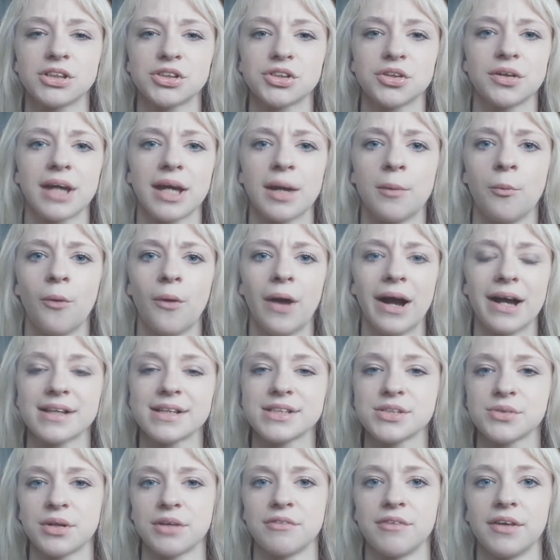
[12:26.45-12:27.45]
I don't get
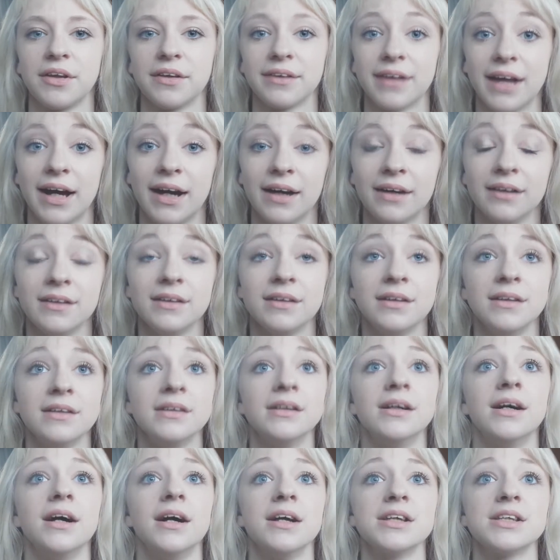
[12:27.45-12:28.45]
waxed or anything like that.
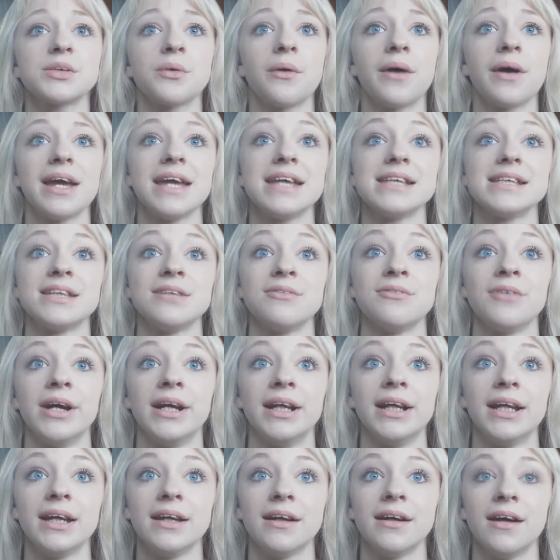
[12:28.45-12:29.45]
It's quite easy
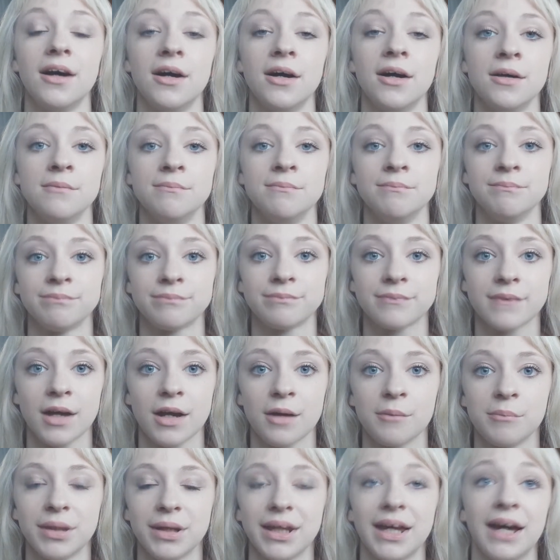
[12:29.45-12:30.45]
really.
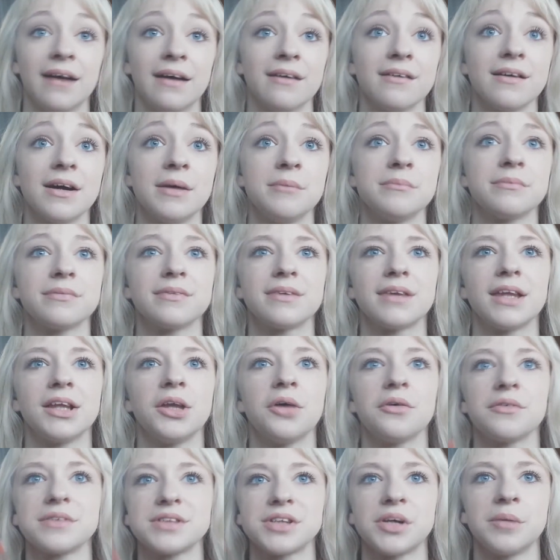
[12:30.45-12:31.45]
But yeah, a
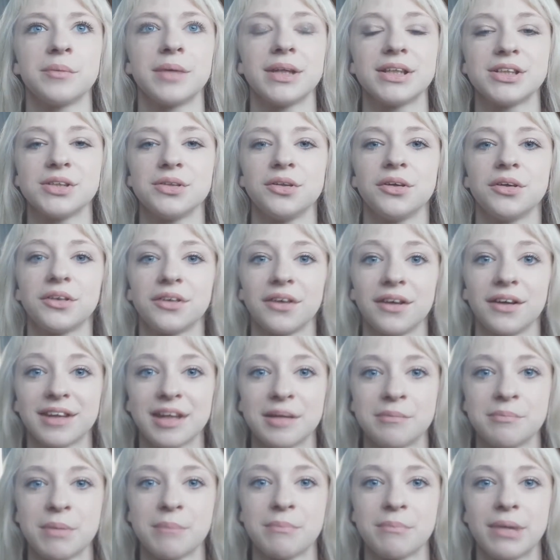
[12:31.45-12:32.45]
lot of the time they do look like
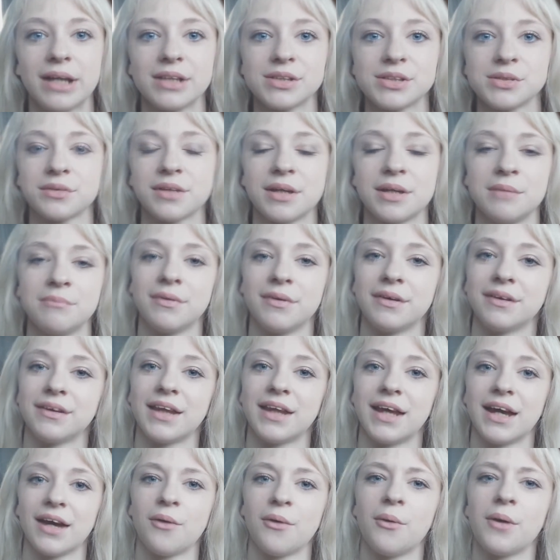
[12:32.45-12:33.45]
they've been penciled in, but
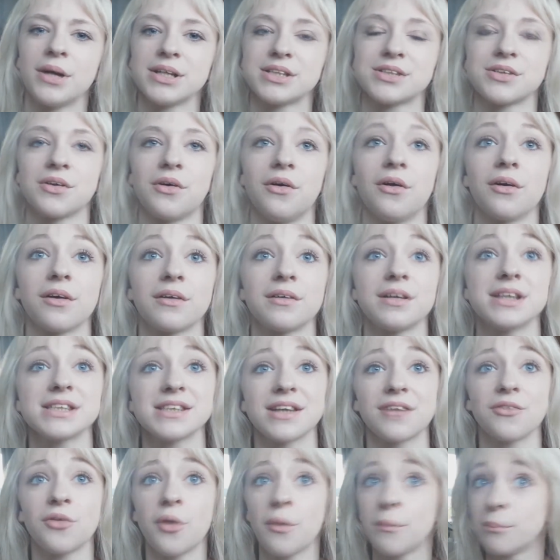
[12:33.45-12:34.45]
they're quite dark.
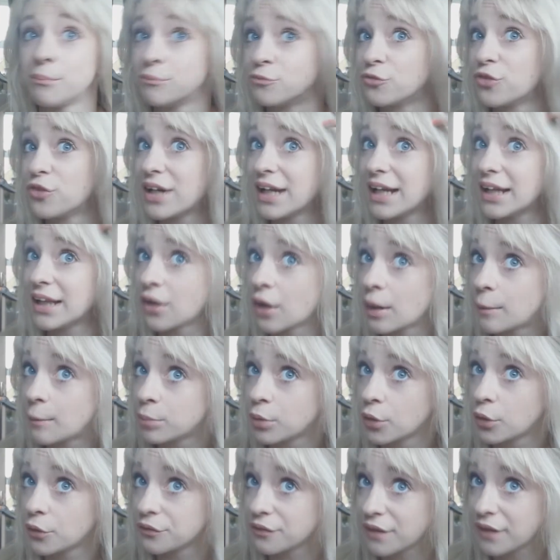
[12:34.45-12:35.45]
Because I've got really light
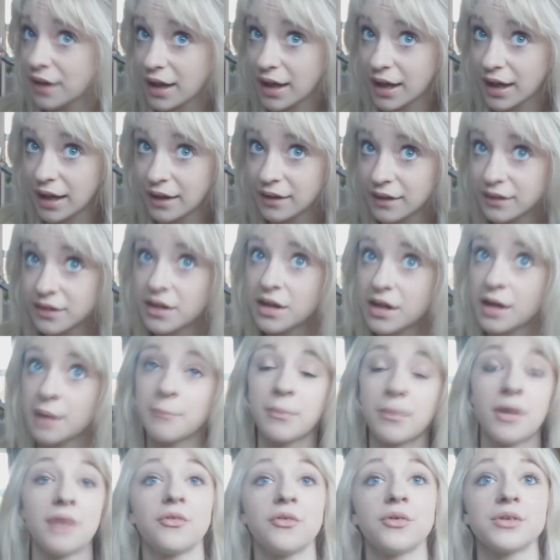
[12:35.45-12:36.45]
blonde hair,
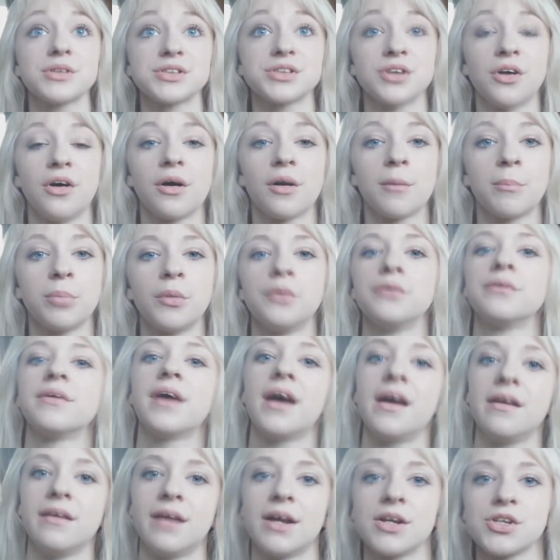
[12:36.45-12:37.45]
but I've got dark blonde
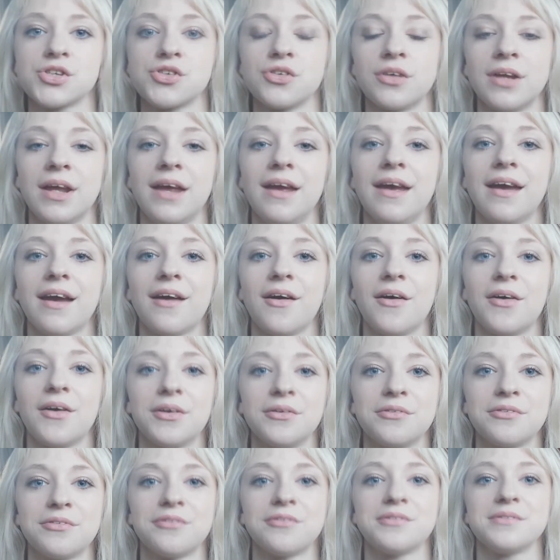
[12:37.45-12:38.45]
hair naturally, it
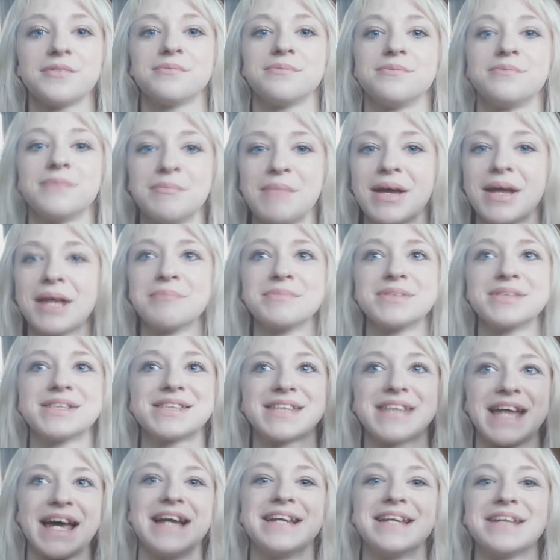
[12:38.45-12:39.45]
kind of makes them
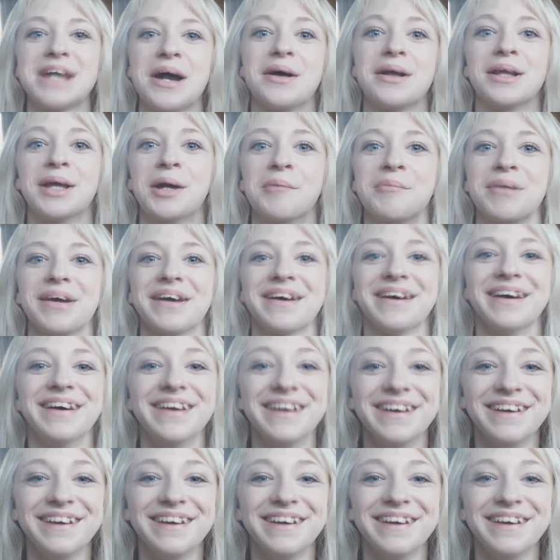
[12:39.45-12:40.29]
stand out a little bit.